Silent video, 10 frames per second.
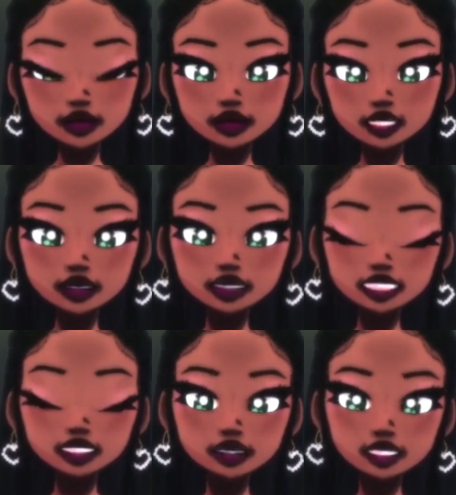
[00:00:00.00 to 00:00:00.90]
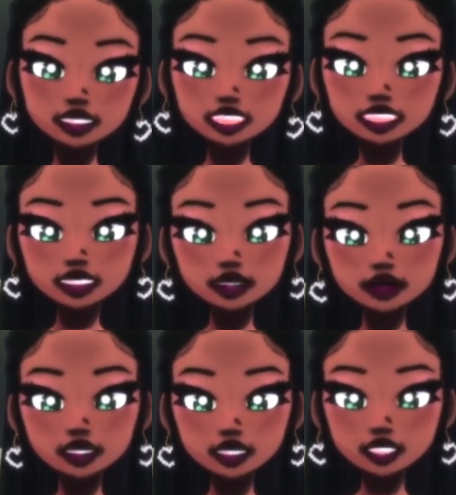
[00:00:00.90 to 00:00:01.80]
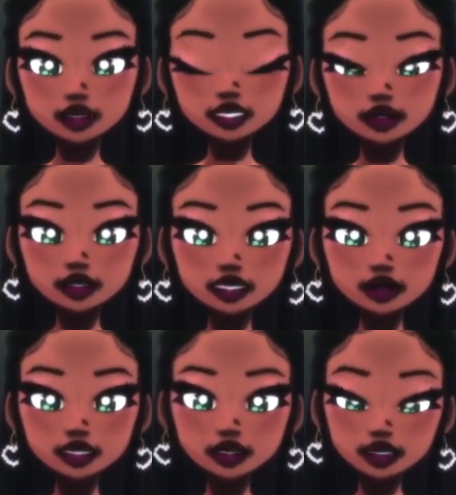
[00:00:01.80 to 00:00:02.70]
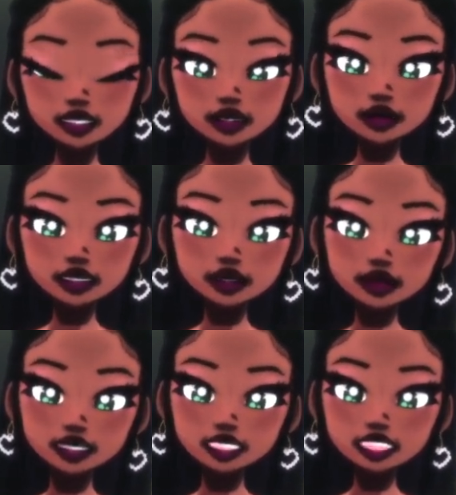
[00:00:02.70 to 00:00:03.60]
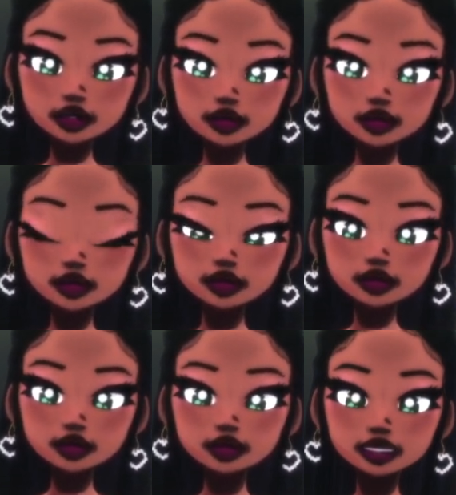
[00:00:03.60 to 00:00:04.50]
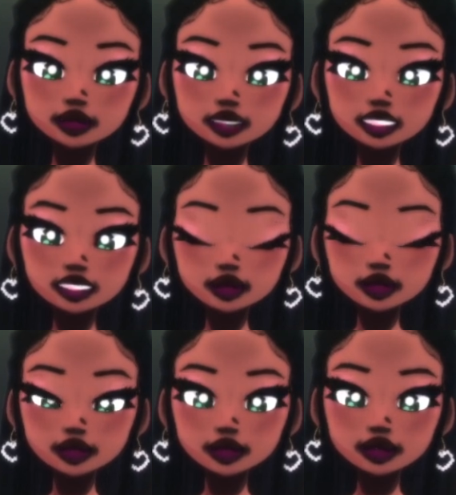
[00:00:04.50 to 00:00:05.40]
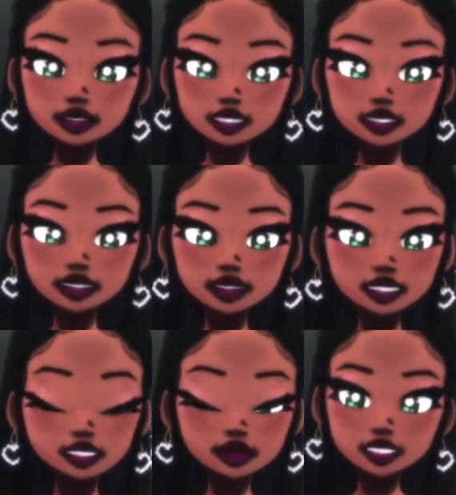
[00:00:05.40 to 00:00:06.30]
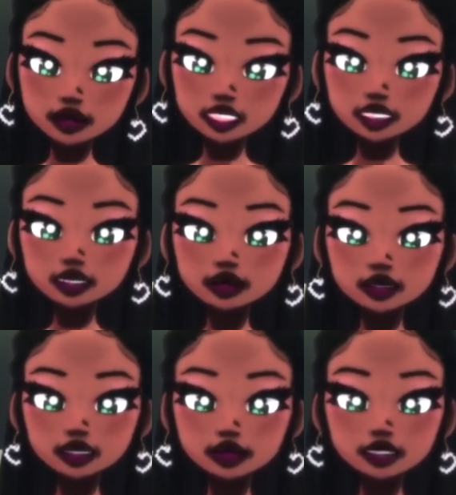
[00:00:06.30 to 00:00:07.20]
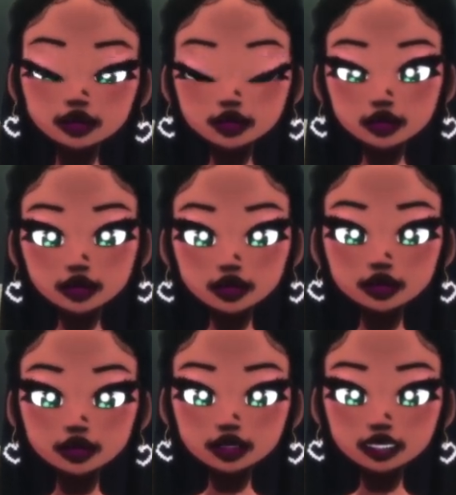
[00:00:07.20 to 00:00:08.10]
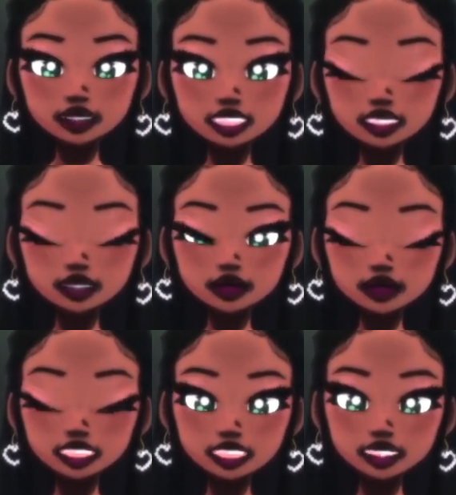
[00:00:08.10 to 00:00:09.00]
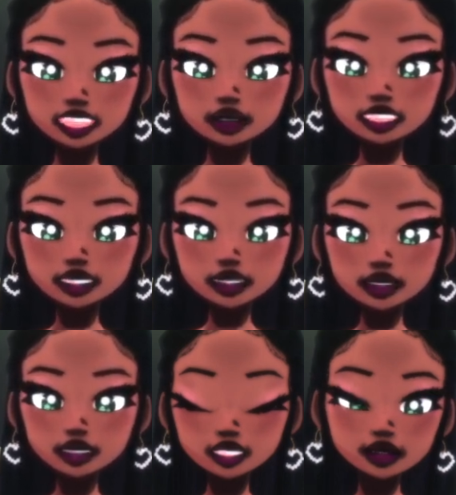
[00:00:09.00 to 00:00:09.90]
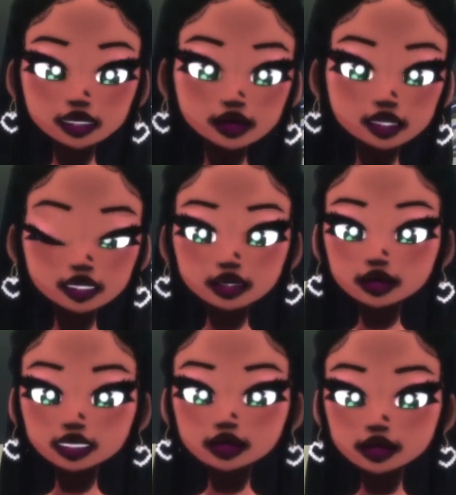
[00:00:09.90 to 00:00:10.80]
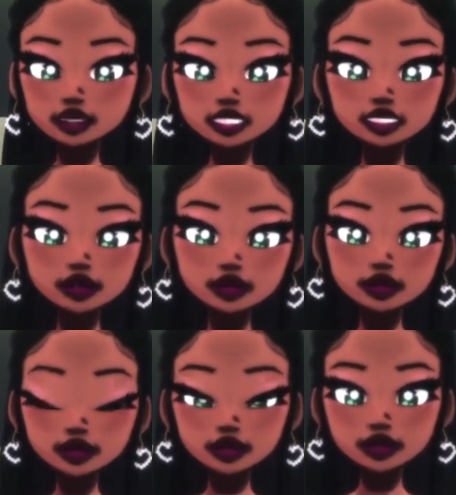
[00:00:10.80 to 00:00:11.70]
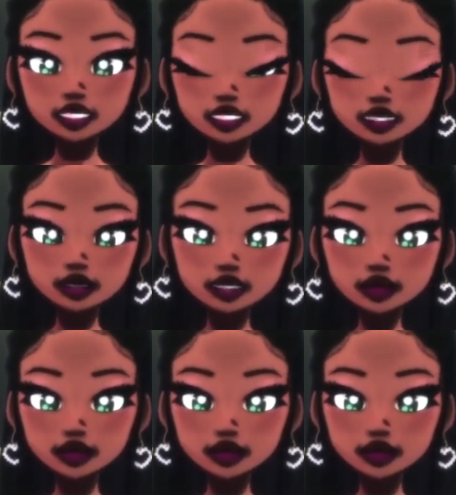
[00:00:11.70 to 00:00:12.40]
Whatever the hell your business is that you need to take care of, take care of it and make sure that that worrying goes down. Because uh, action basically defeats worrying no matter what.